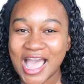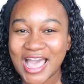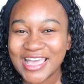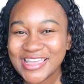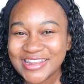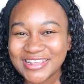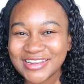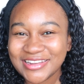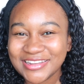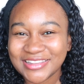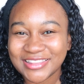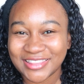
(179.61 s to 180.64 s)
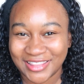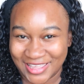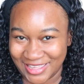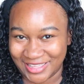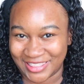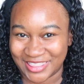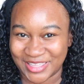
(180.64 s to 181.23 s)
I didn't like